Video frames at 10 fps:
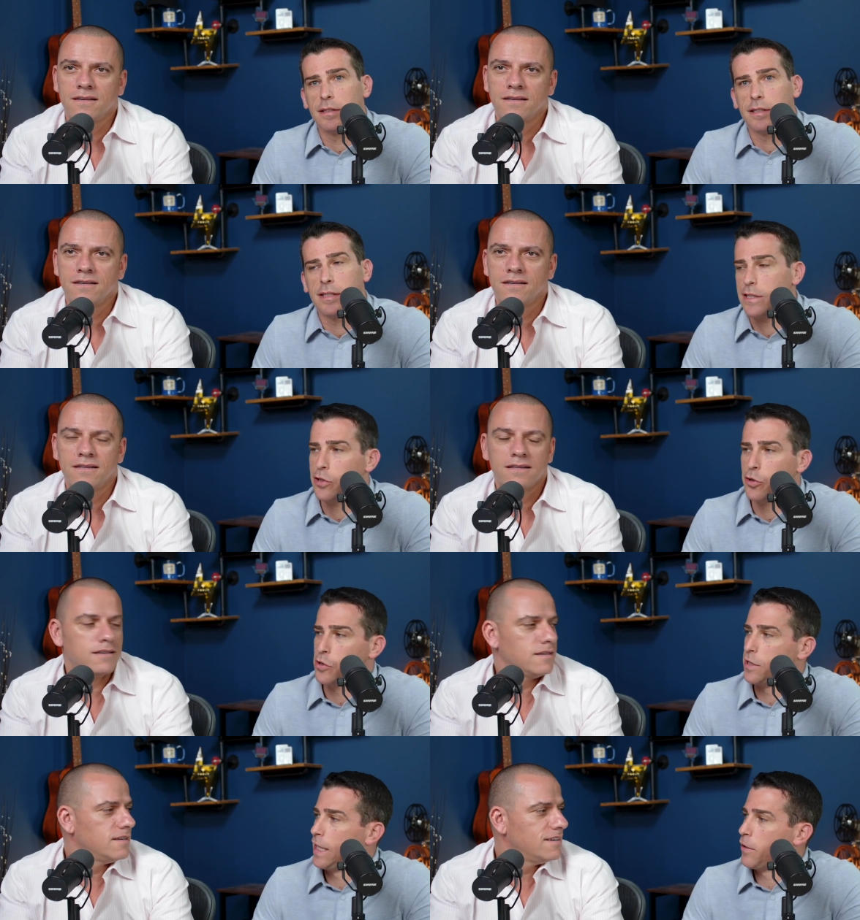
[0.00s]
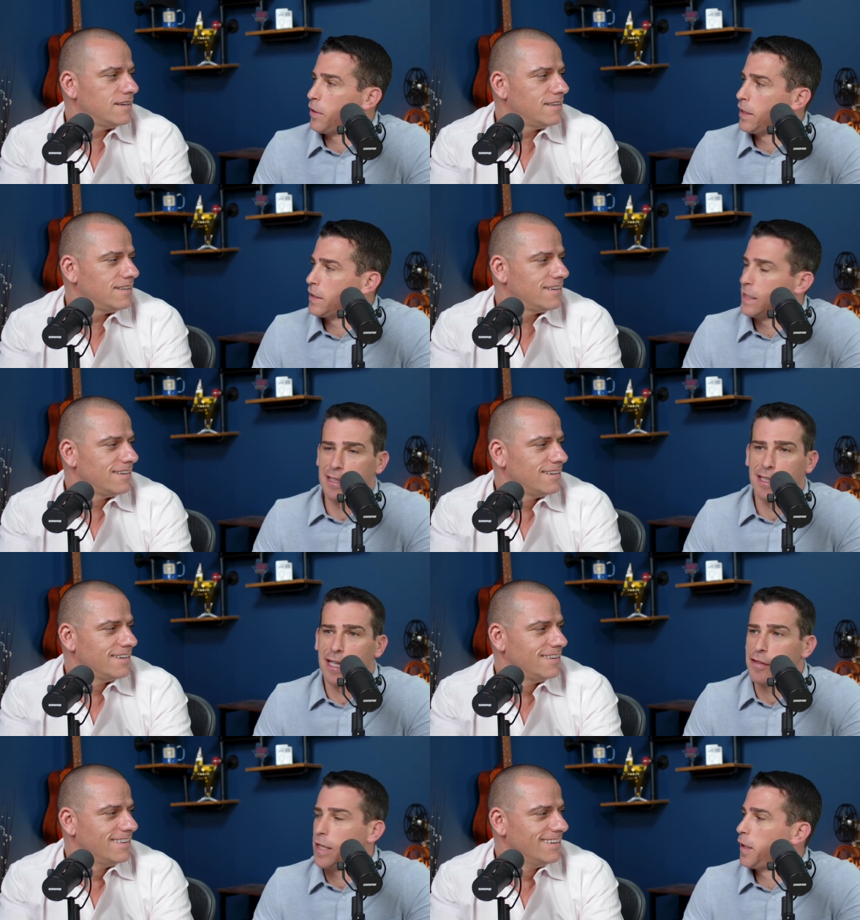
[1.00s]
Speaker 1: It's the old saying, right? It takes a
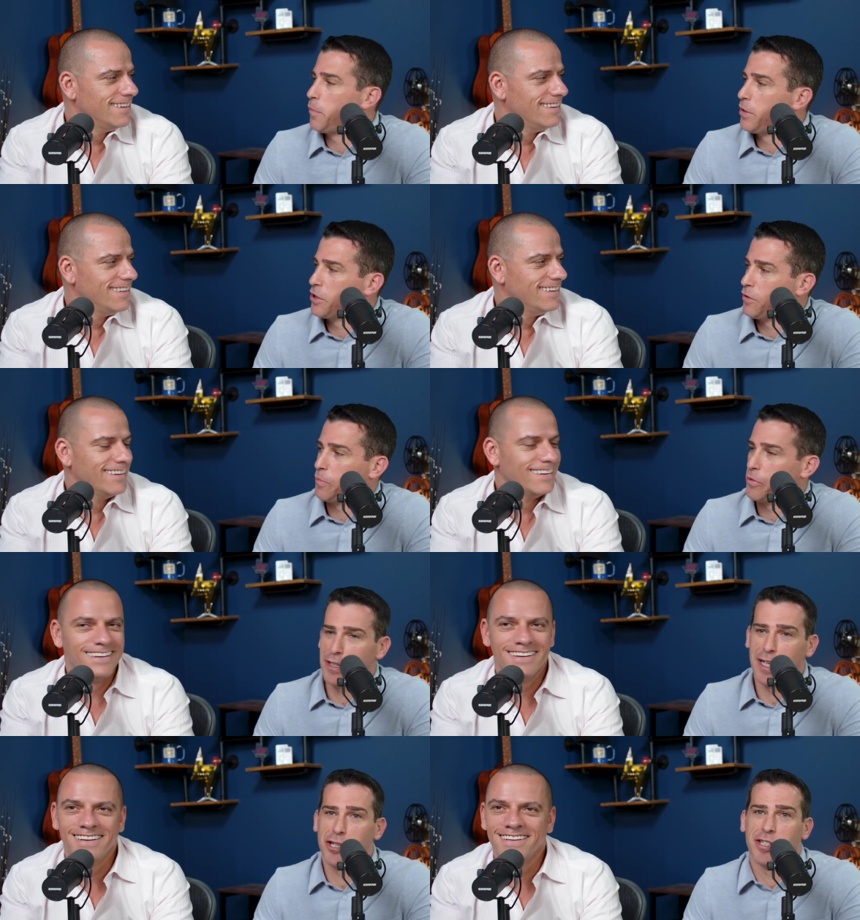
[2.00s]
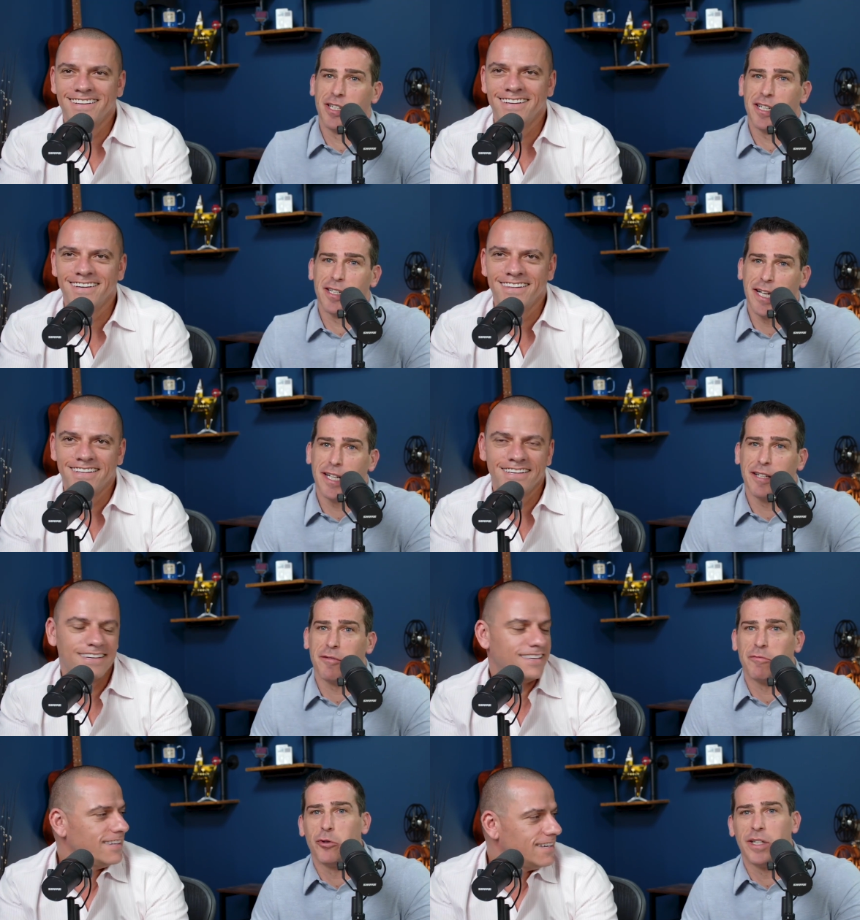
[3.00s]
lifetime to build a reputation and yeah. a day to
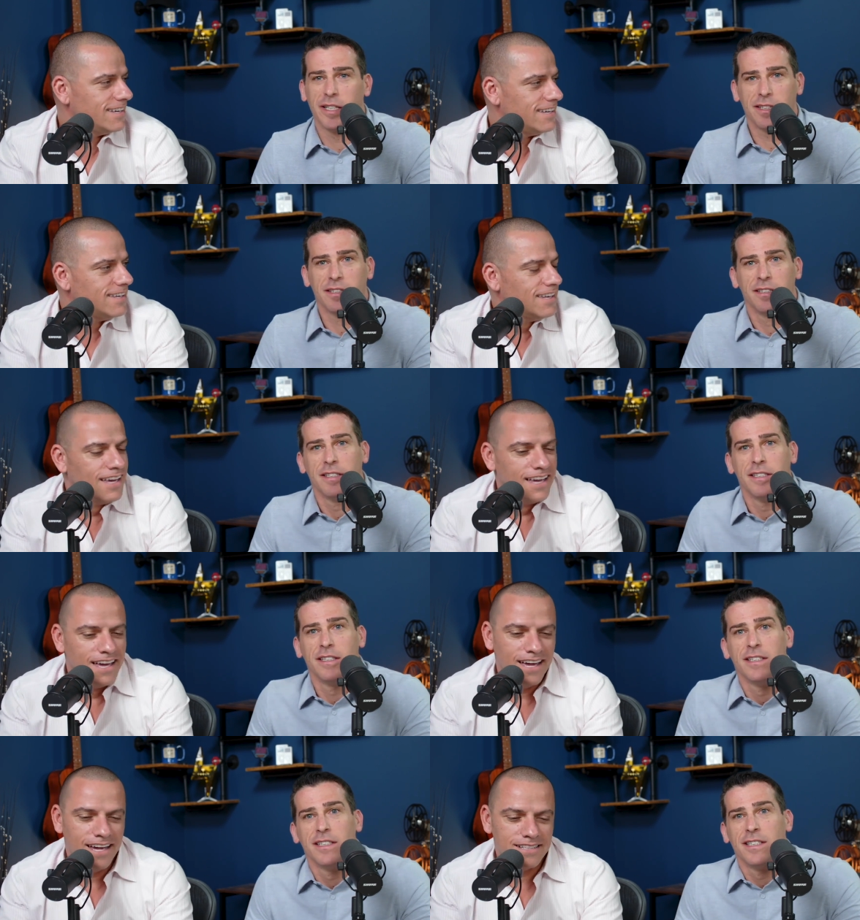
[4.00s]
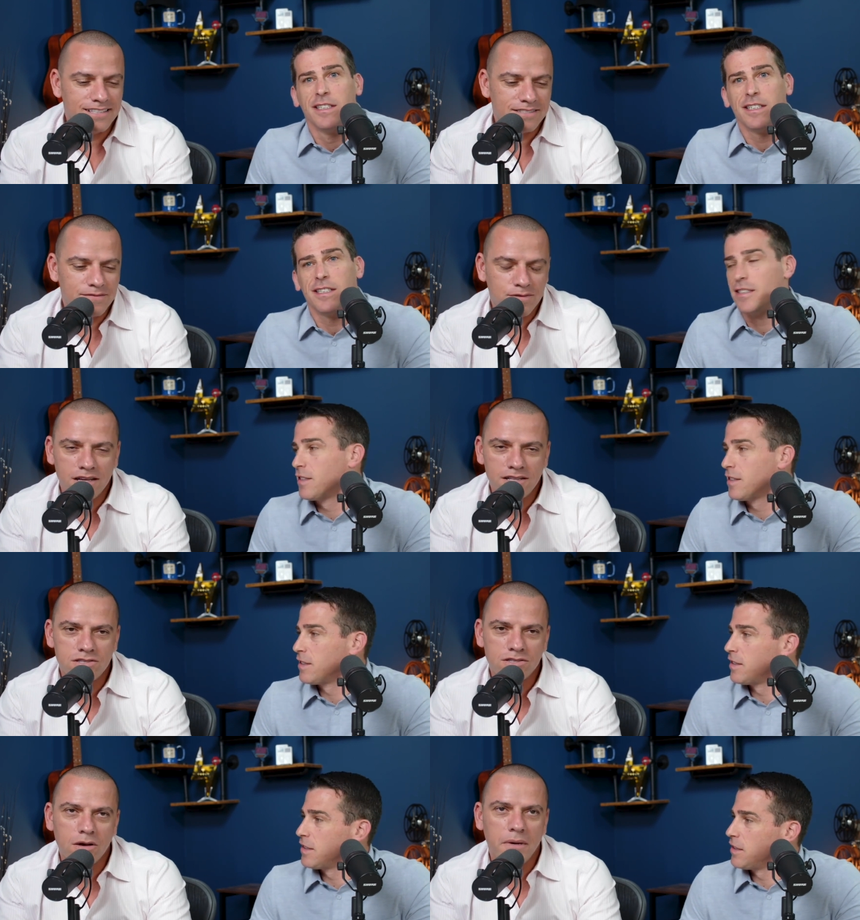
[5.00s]
Speaker 2: ruin it. Yeah. It's it's
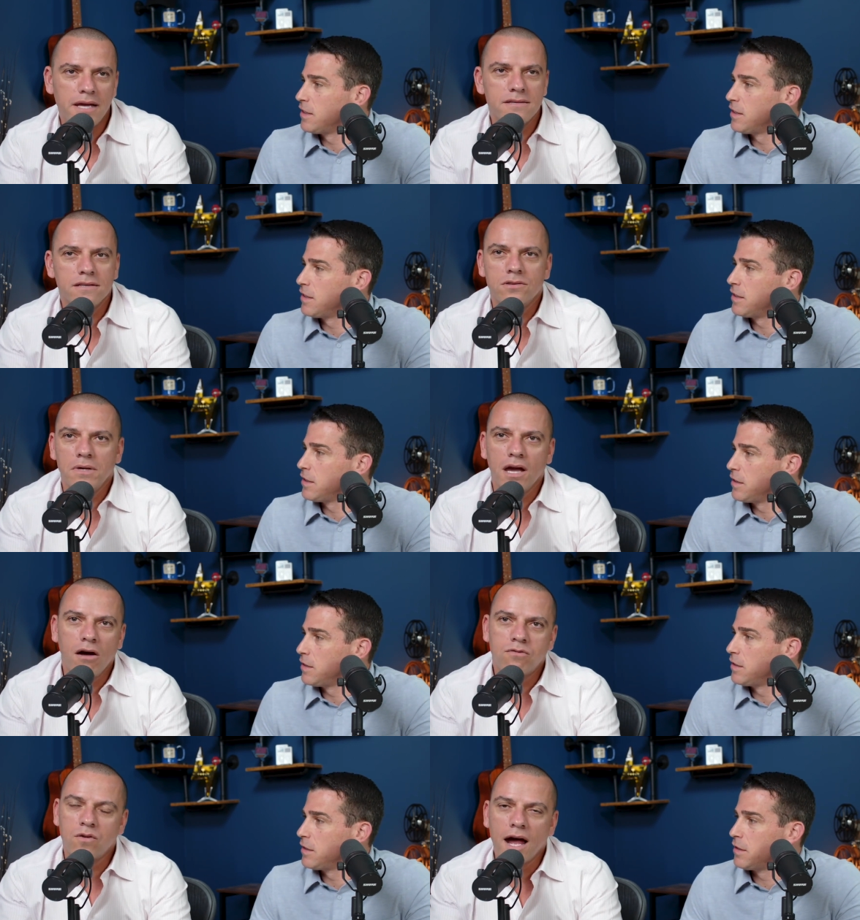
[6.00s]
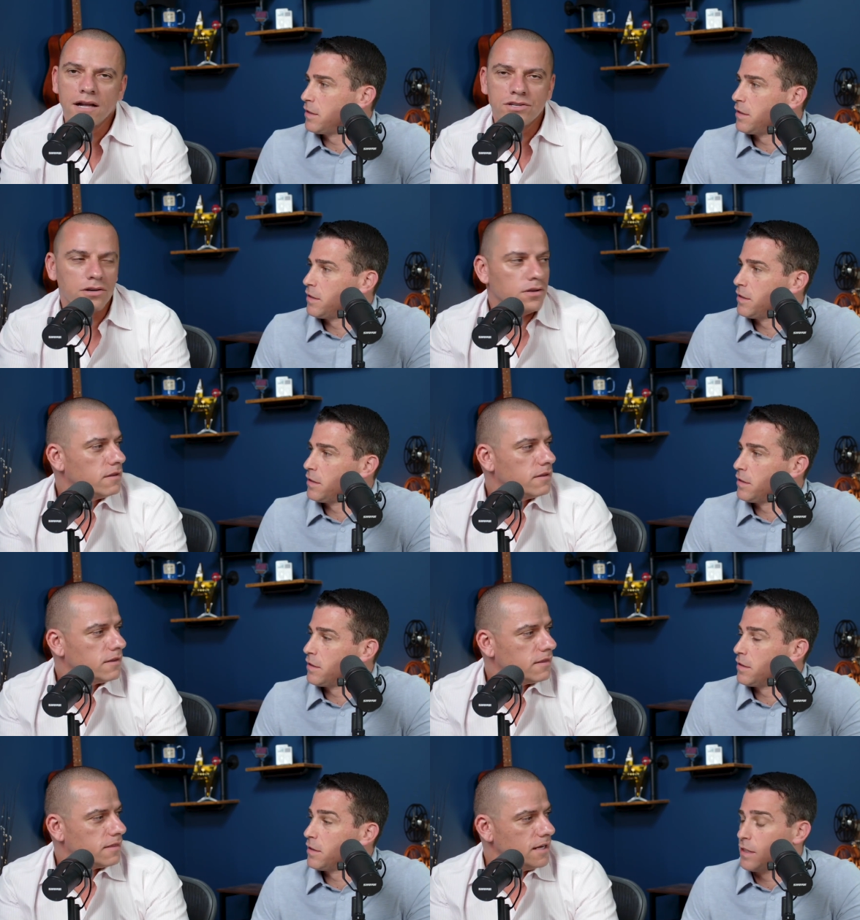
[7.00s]
so amazing to me how fragile
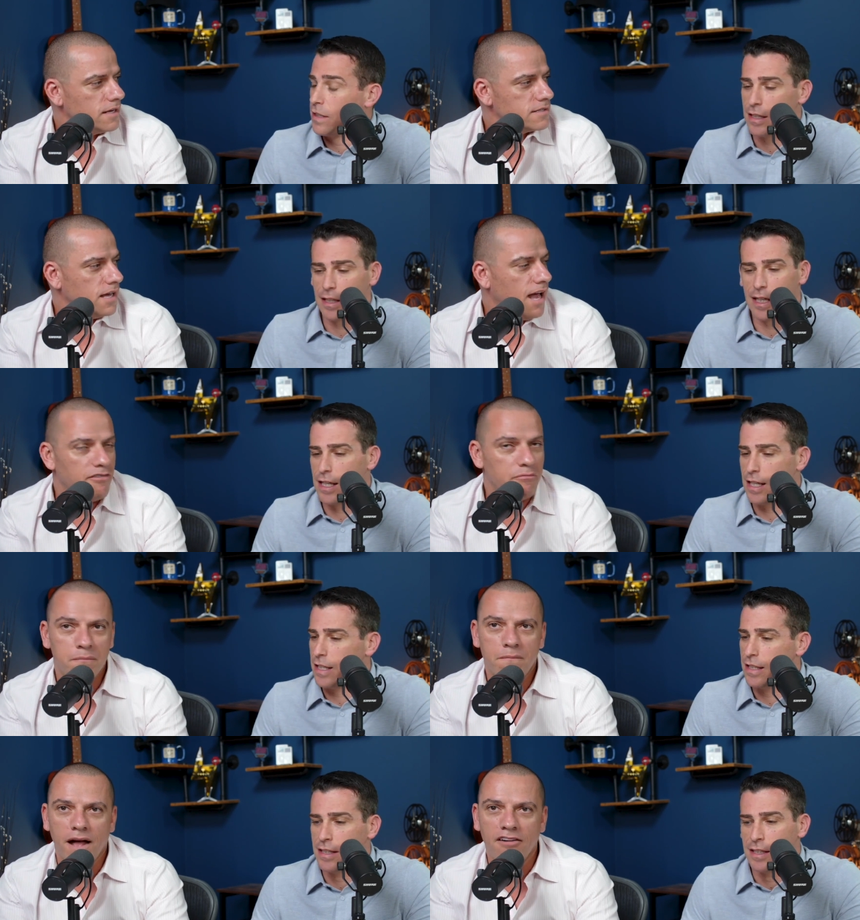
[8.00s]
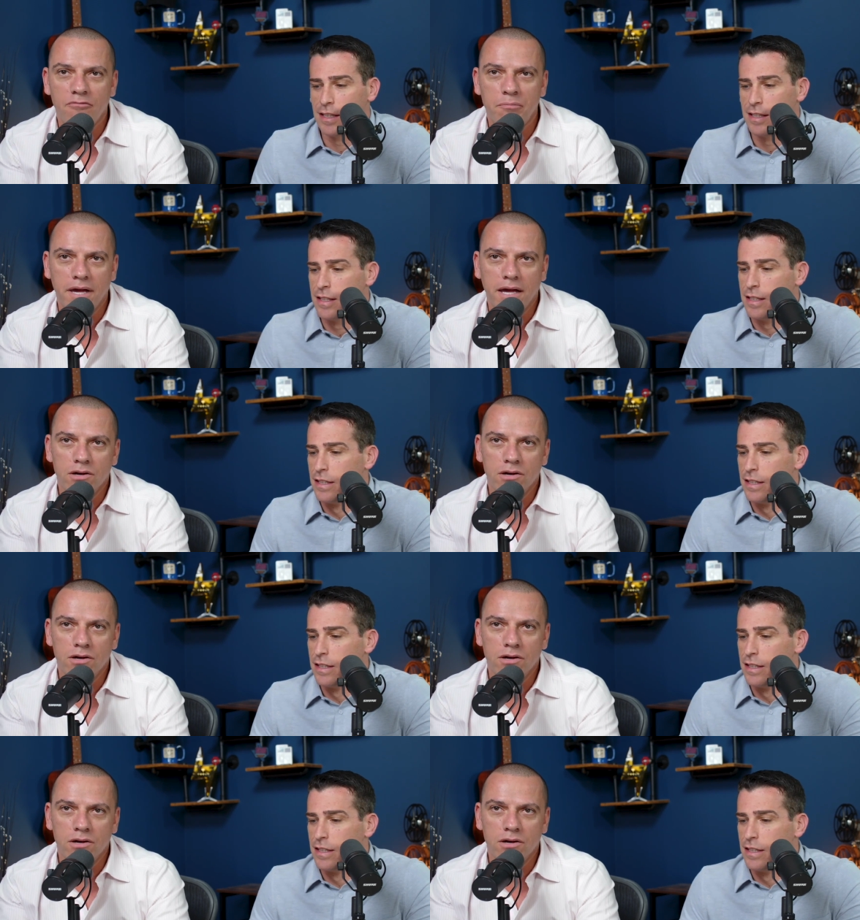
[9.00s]
things have have been